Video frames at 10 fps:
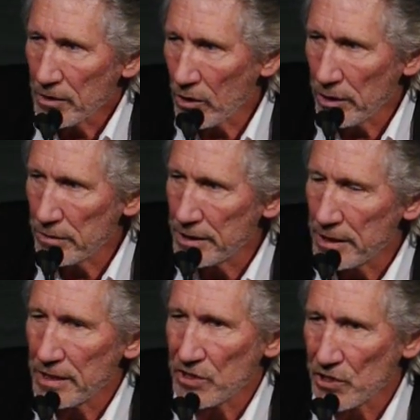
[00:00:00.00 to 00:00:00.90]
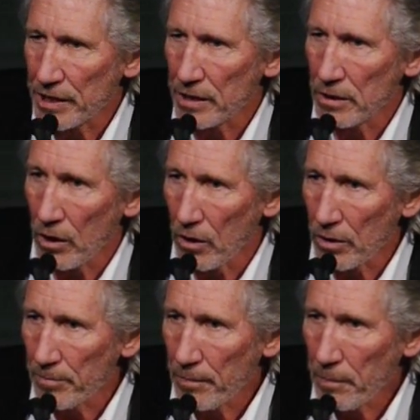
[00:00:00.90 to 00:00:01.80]
Not only did he sing
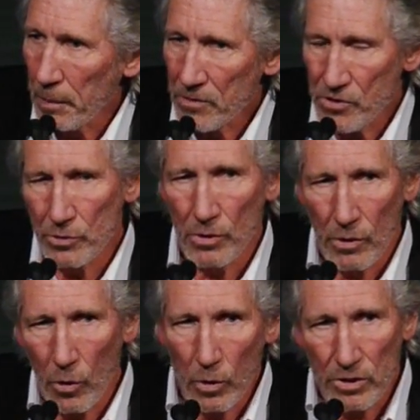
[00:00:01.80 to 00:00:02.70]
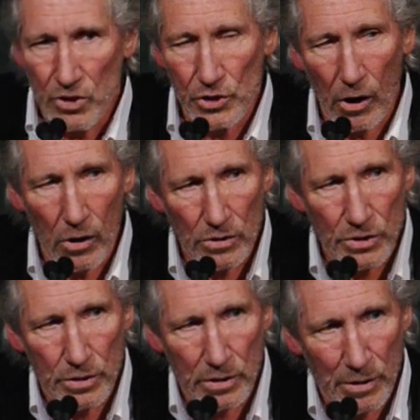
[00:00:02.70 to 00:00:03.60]
along to all the
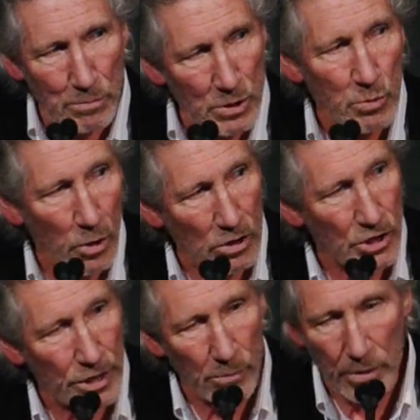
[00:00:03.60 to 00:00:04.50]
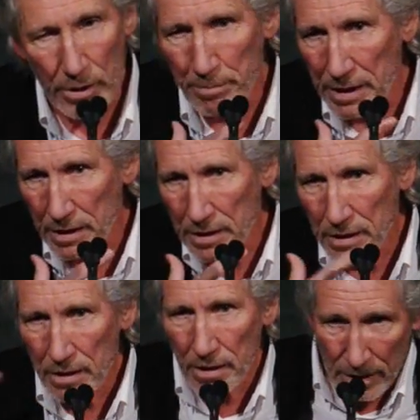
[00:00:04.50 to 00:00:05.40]
songs that he was watching with a big
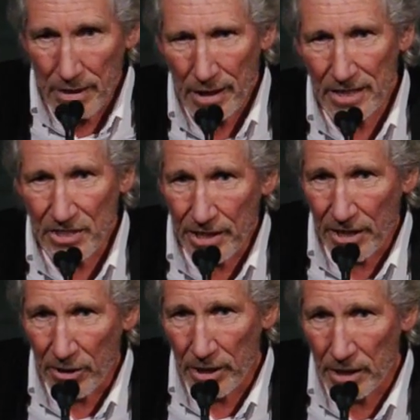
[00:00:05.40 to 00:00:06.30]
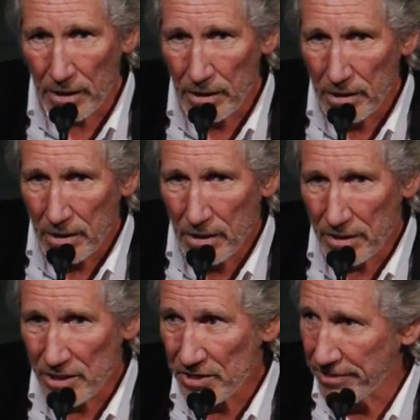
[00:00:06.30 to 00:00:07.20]
eating grin
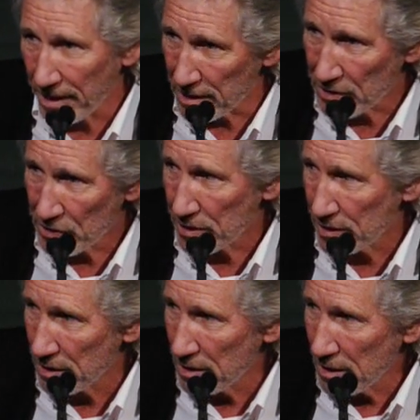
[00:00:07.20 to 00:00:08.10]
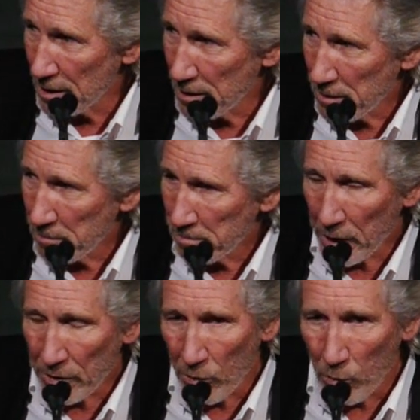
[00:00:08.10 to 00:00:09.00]
on his face,
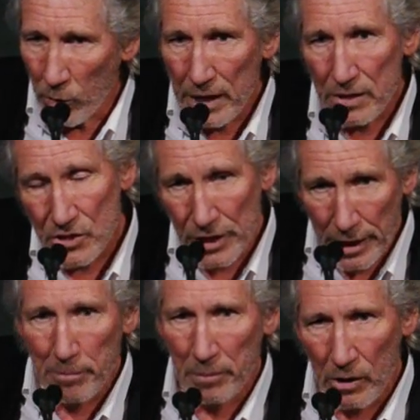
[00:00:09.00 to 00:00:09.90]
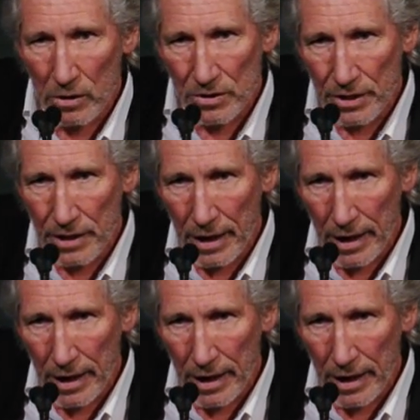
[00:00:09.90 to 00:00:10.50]
but that when Tim got to the